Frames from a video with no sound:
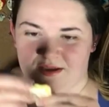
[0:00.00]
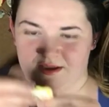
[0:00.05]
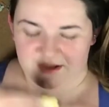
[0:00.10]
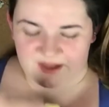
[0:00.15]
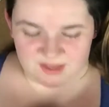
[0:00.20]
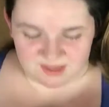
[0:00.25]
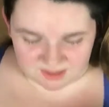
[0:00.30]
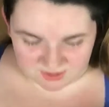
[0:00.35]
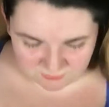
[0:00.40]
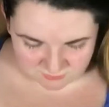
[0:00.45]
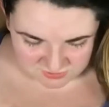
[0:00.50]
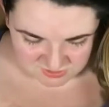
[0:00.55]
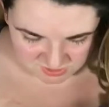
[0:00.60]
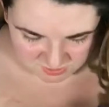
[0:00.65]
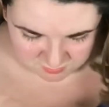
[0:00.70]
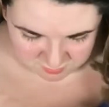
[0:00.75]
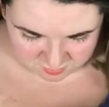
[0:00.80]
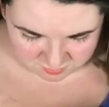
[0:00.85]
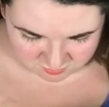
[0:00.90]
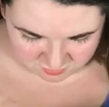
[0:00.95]
And it was to
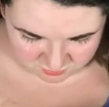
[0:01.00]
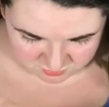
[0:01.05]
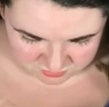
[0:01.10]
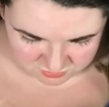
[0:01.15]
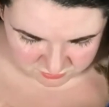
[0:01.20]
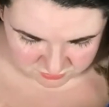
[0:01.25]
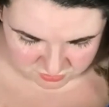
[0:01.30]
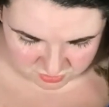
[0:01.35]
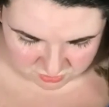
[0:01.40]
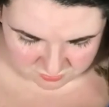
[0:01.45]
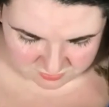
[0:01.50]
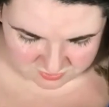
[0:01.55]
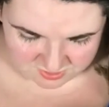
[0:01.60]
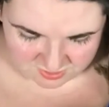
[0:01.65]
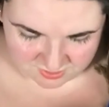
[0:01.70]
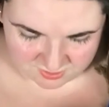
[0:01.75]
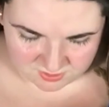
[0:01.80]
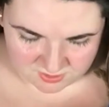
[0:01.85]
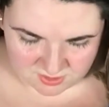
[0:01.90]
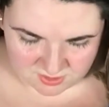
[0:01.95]
promote Zootopia,